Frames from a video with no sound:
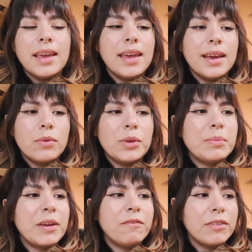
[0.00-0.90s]
And
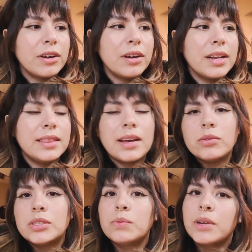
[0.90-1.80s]
with my fern, that
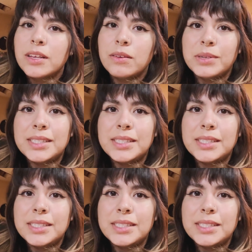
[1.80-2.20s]
was one of the